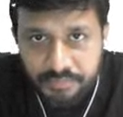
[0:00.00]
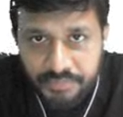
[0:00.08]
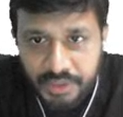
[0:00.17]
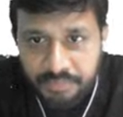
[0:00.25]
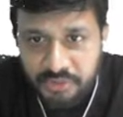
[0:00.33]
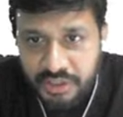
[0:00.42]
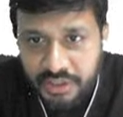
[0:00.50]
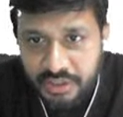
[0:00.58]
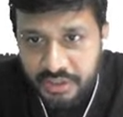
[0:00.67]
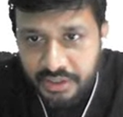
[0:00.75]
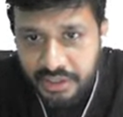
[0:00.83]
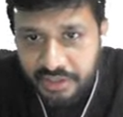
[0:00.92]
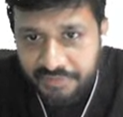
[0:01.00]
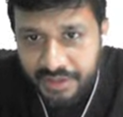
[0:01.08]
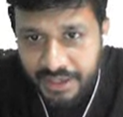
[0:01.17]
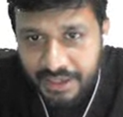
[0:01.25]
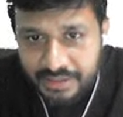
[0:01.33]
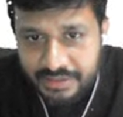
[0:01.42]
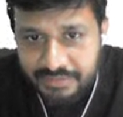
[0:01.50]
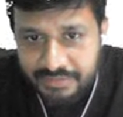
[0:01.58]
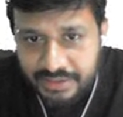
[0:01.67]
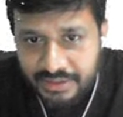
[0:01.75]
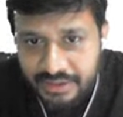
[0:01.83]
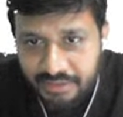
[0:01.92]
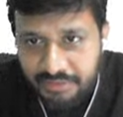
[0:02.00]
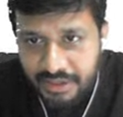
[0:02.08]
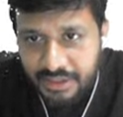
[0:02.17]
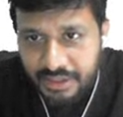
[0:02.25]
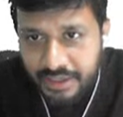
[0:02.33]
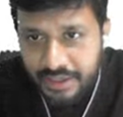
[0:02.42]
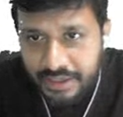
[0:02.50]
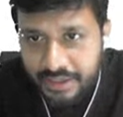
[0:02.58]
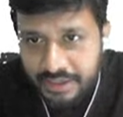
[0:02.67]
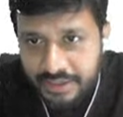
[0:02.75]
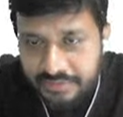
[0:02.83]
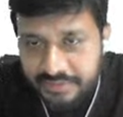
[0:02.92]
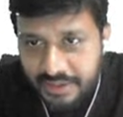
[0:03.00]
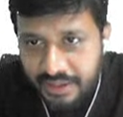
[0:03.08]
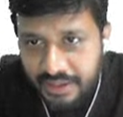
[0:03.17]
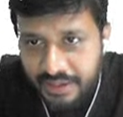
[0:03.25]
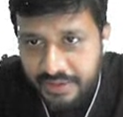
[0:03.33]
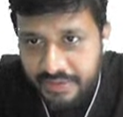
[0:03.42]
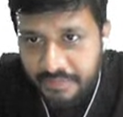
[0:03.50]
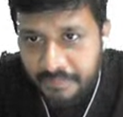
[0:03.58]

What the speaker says: Observe here, if I add this signal 1 and this del n,